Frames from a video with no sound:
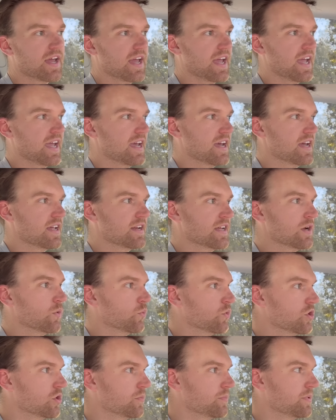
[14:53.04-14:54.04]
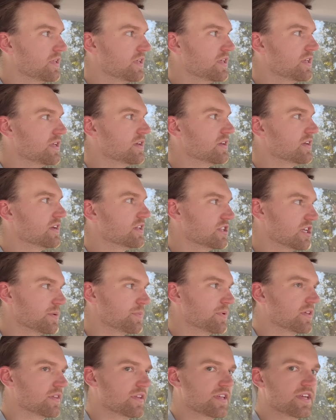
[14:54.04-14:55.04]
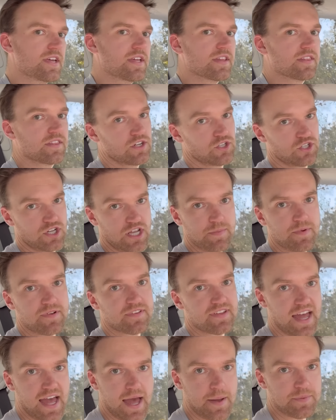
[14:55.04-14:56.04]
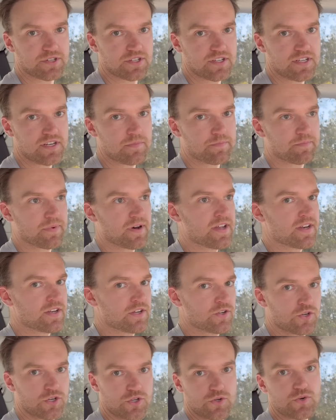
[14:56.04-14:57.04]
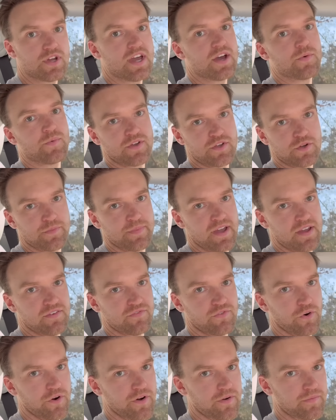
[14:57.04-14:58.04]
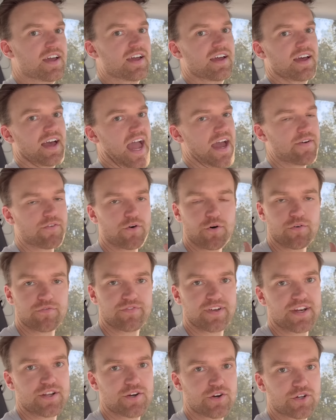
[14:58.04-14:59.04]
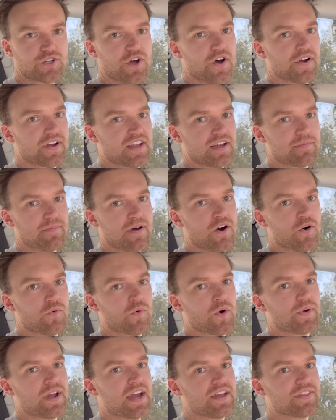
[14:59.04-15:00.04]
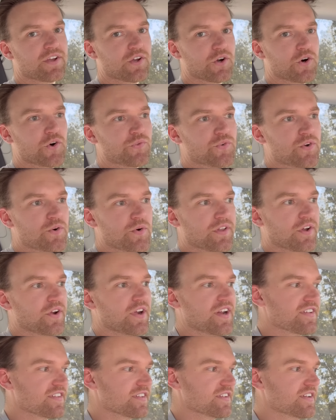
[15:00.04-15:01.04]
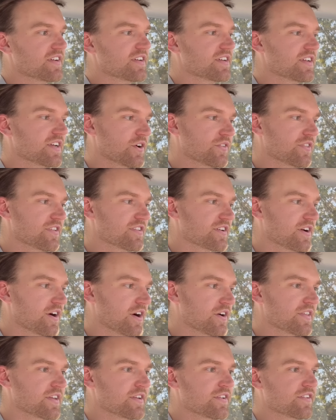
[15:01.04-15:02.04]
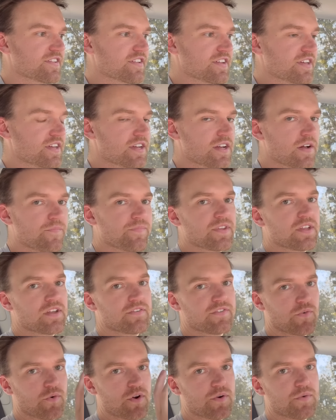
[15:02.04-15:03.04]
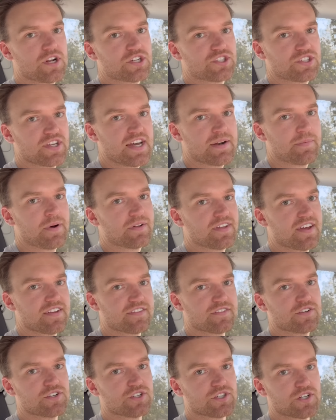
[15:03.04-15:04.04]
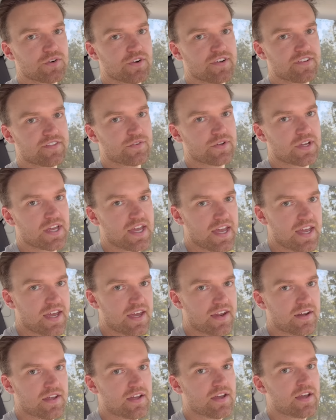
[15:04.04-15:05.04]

and it will be typically the cheapest option, but you do get what you pay for. I have a whole video talking about what we had to go through with our incident here in this car that you see. If you want to watch that about Tesla insurance, you can.